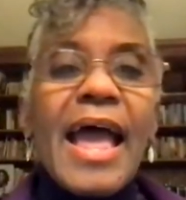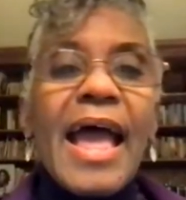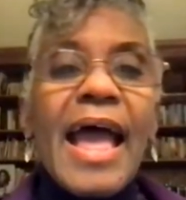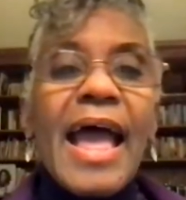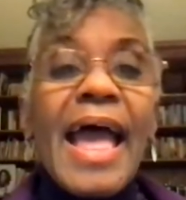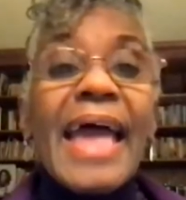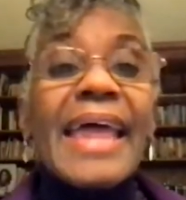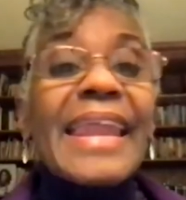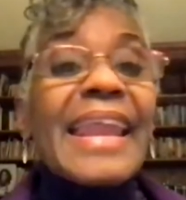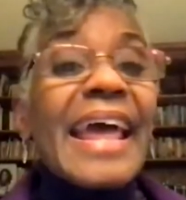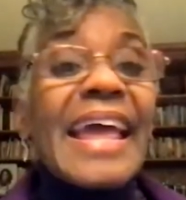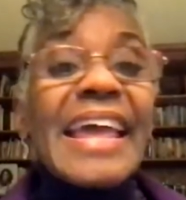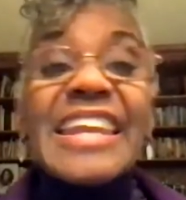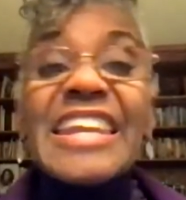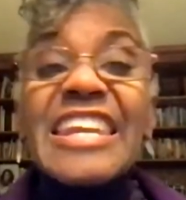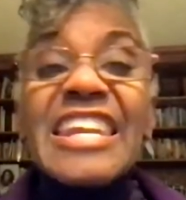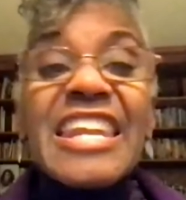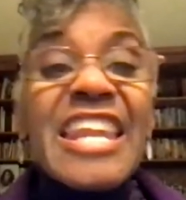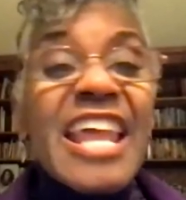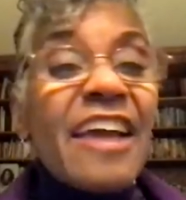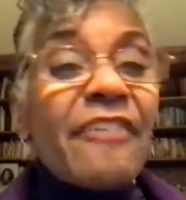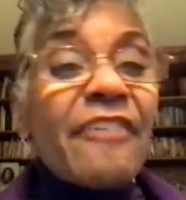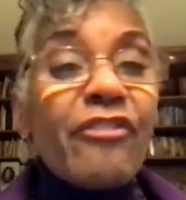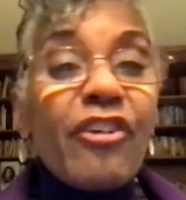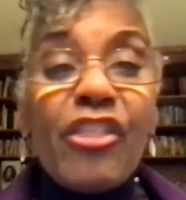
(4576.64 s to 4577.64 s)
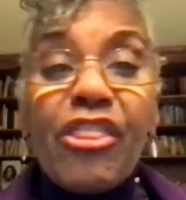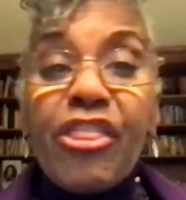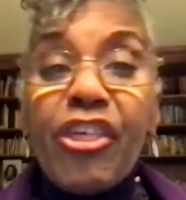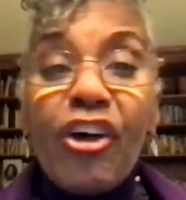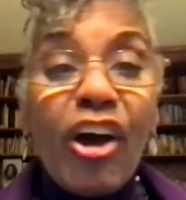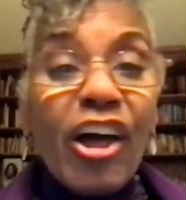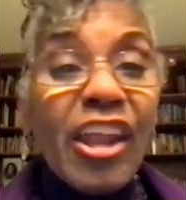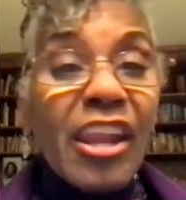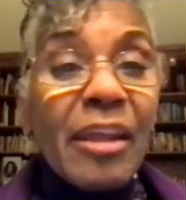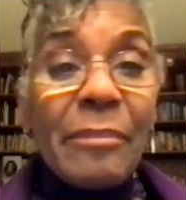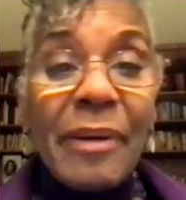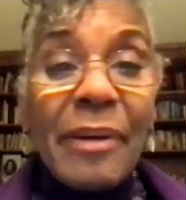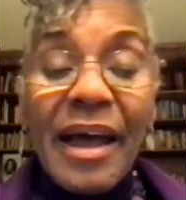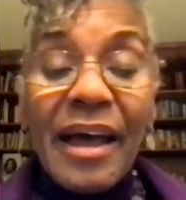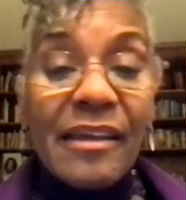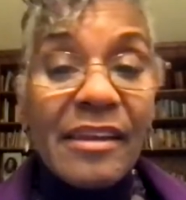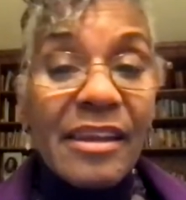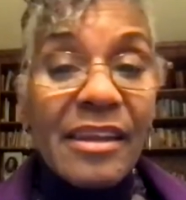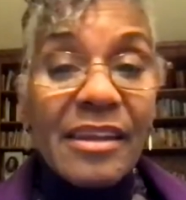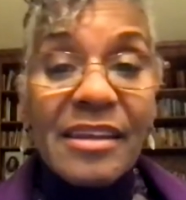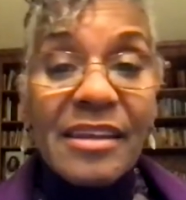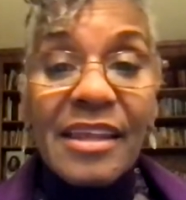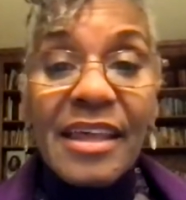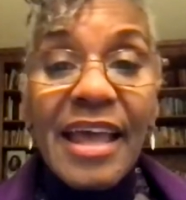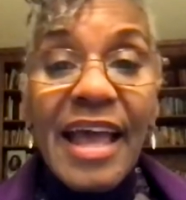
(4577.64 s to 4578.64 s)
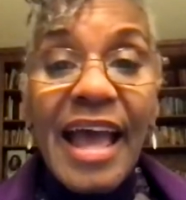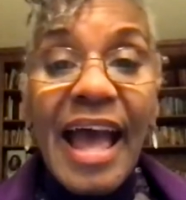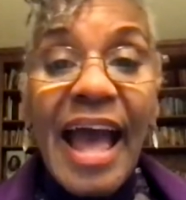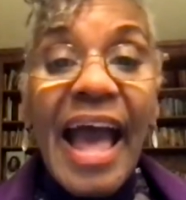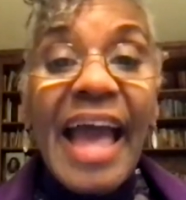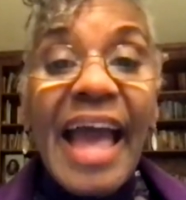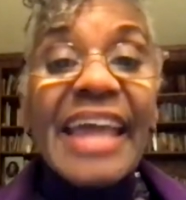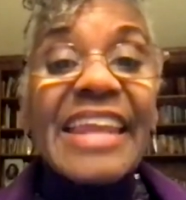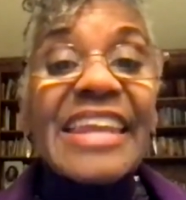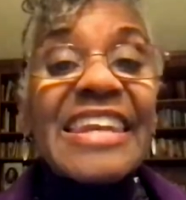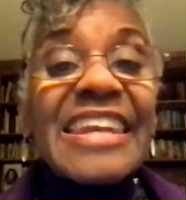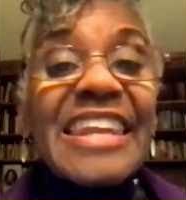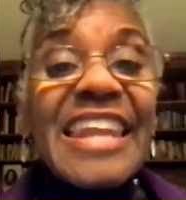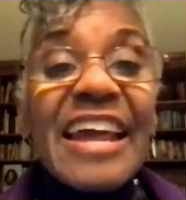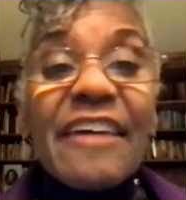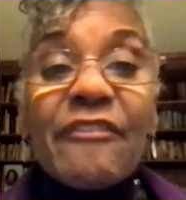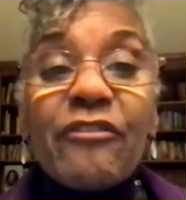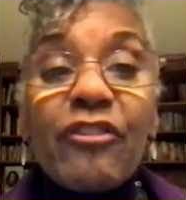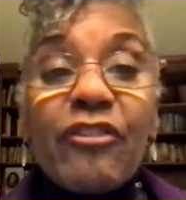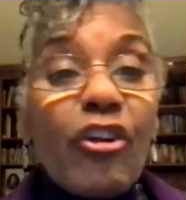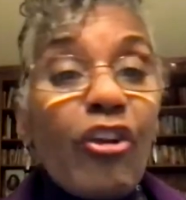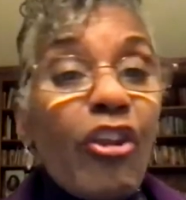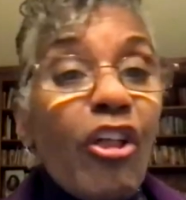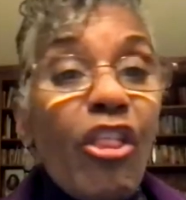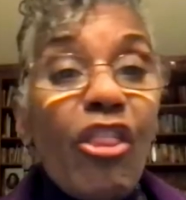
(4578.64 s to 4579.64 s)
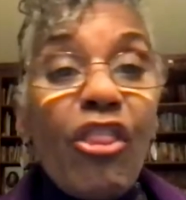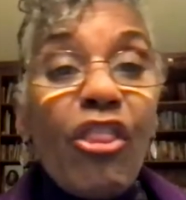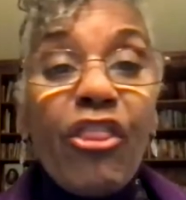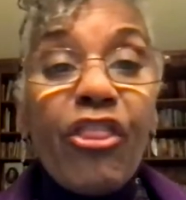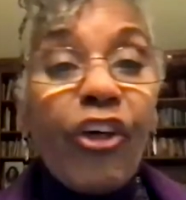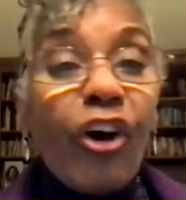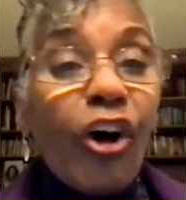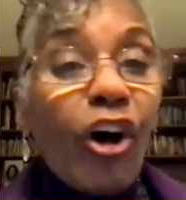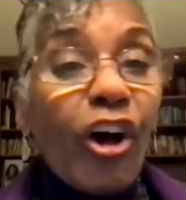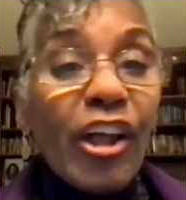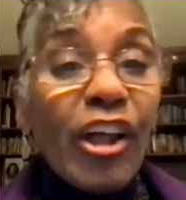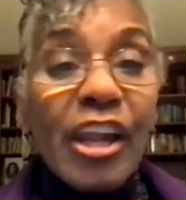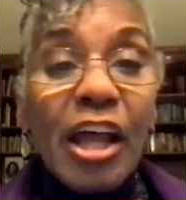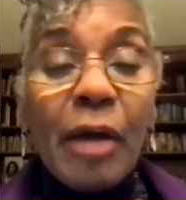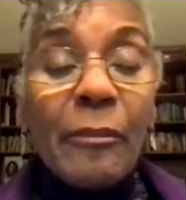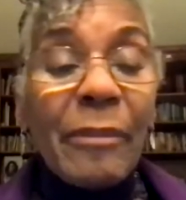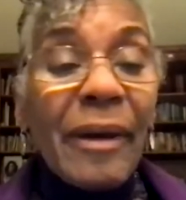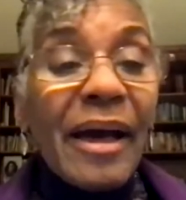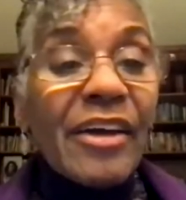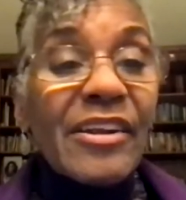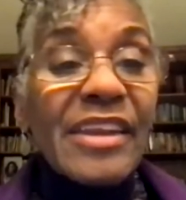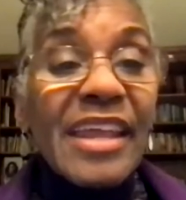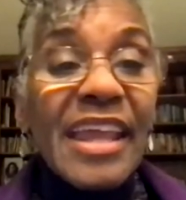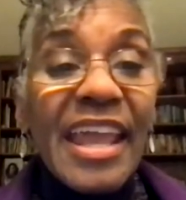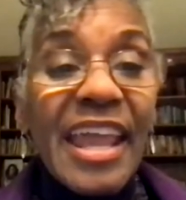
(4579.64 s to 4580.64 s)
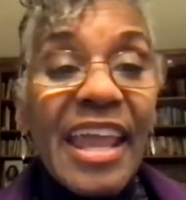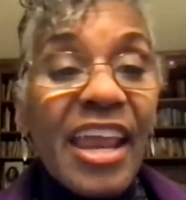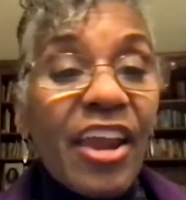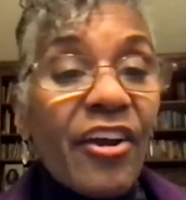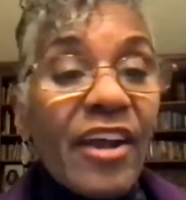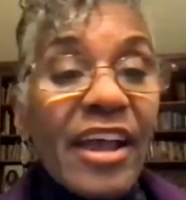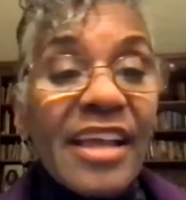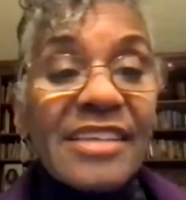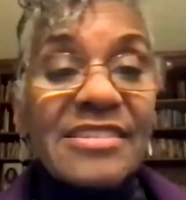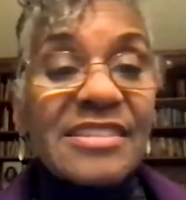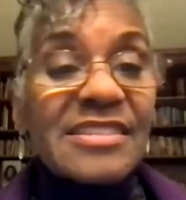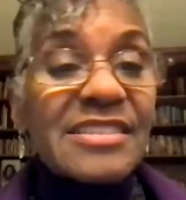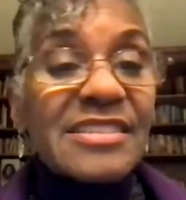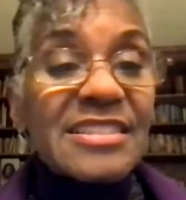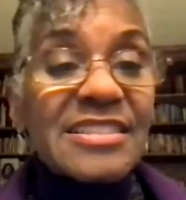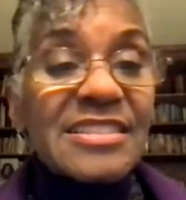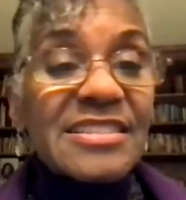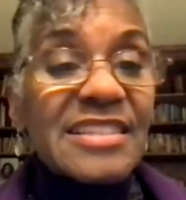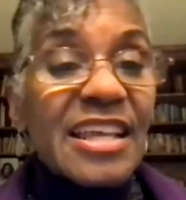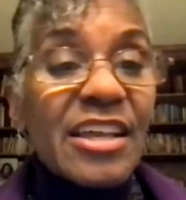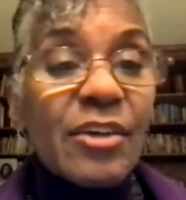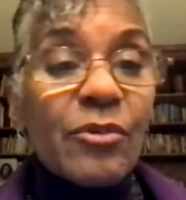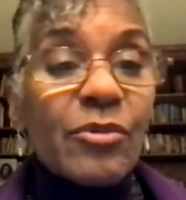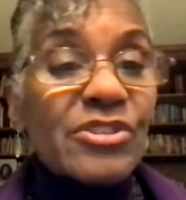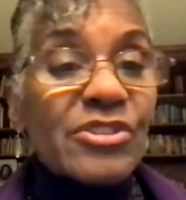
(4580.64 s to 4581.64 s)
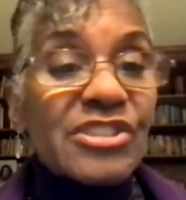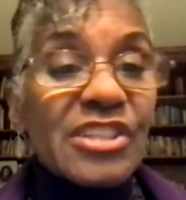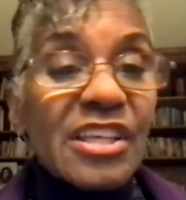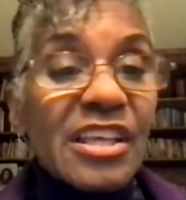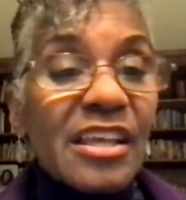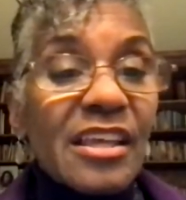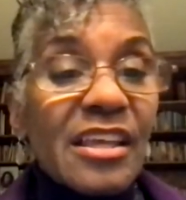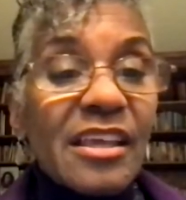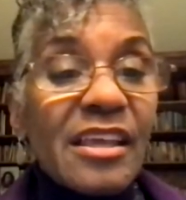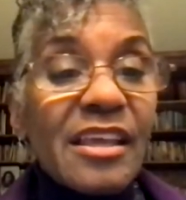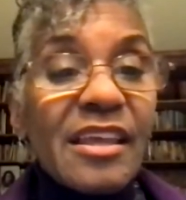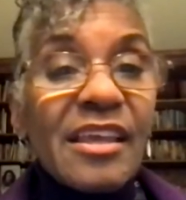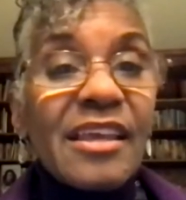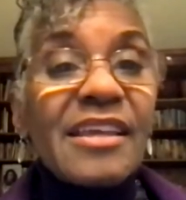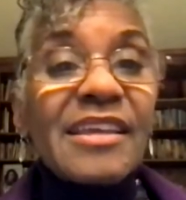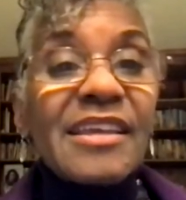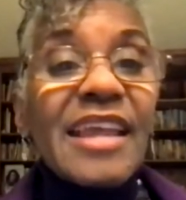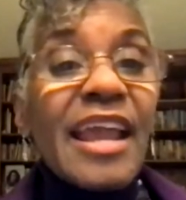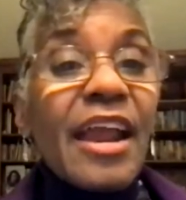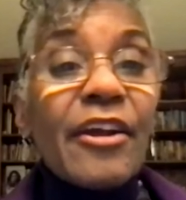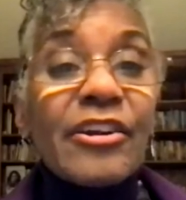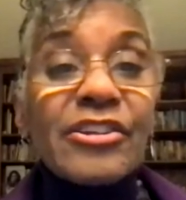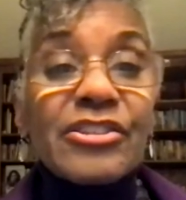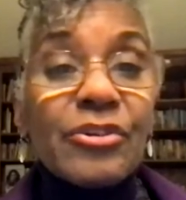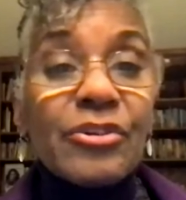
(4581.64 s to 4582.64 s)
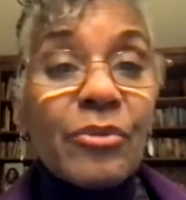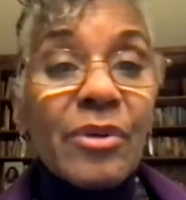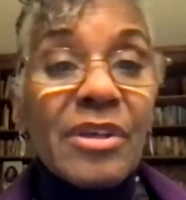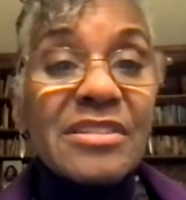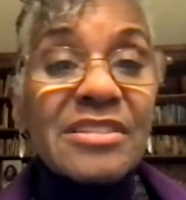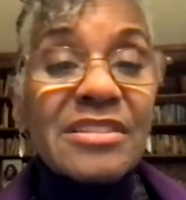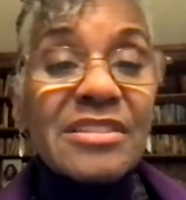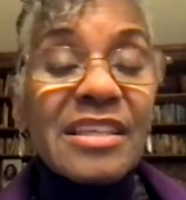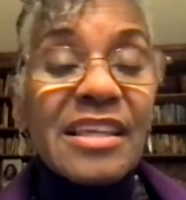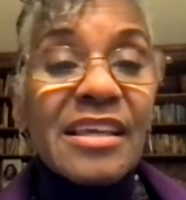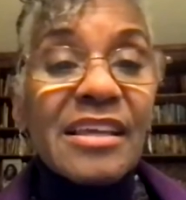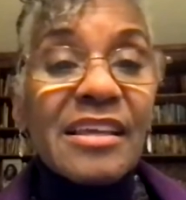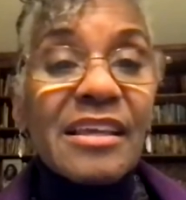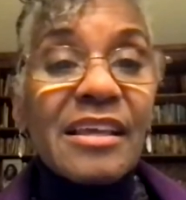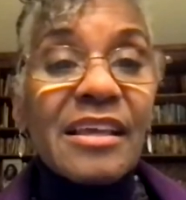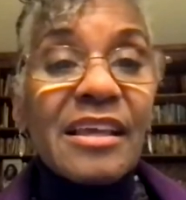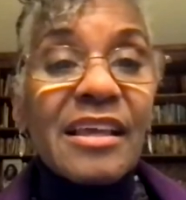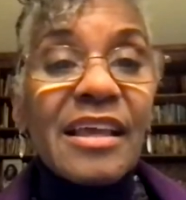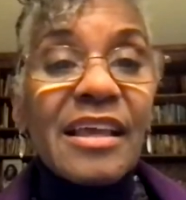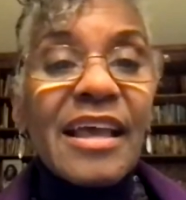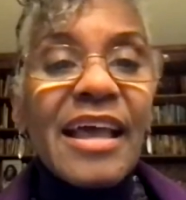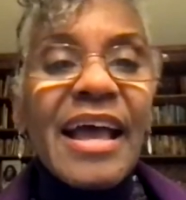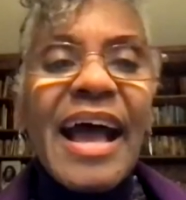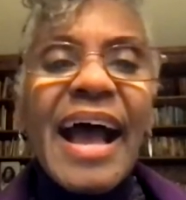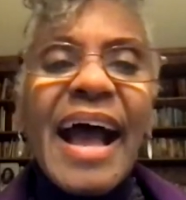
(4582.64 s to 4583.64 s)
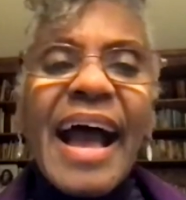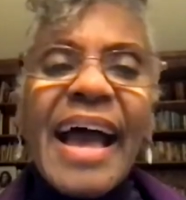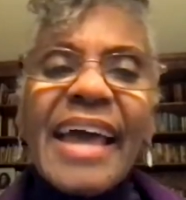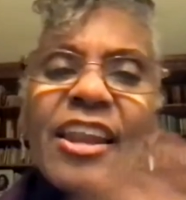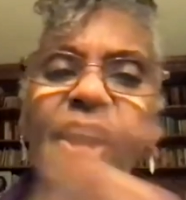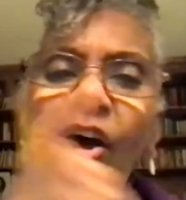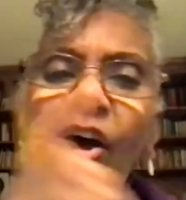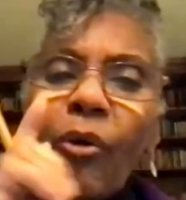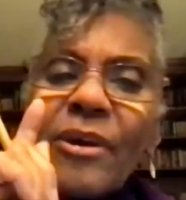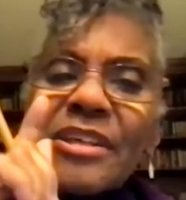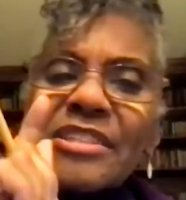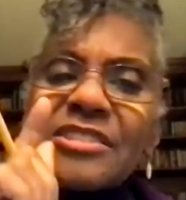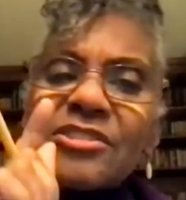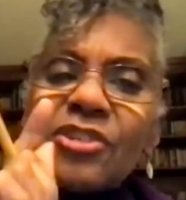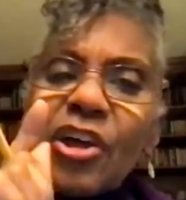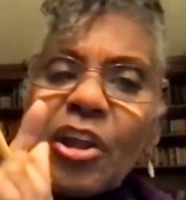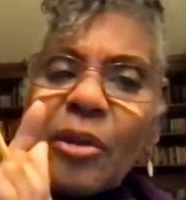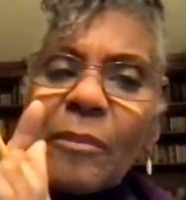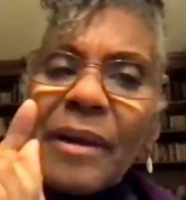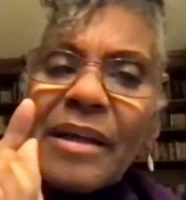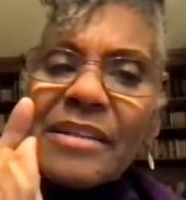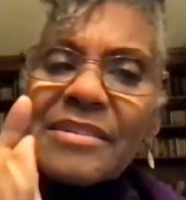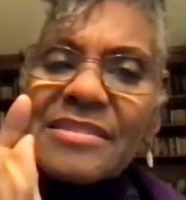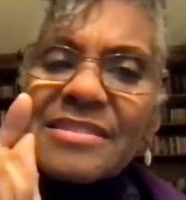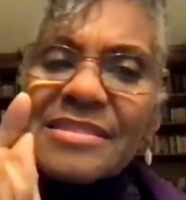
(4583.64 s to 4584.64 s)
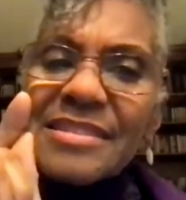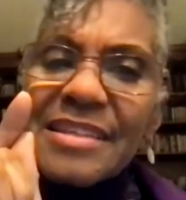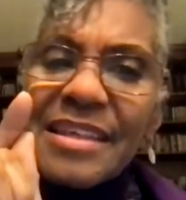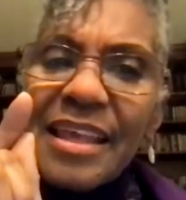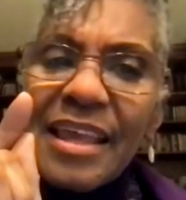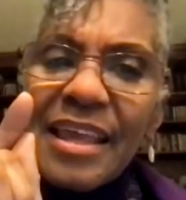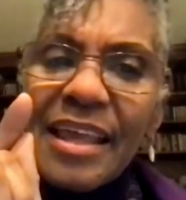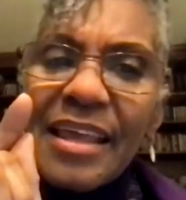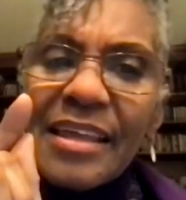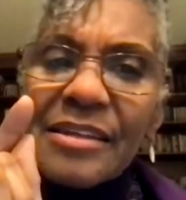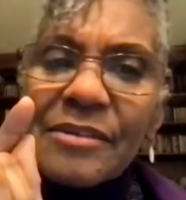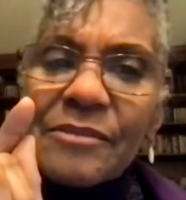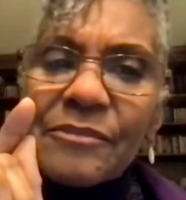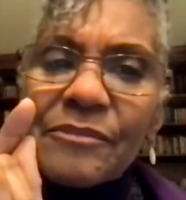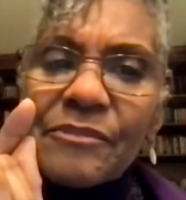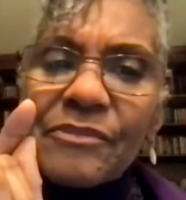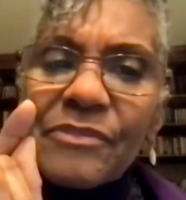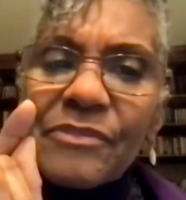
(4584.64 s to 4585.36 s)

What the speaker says: And I had never thought about it. I had never thought about hair as a distinguishing characteristic. I had always thought about skin.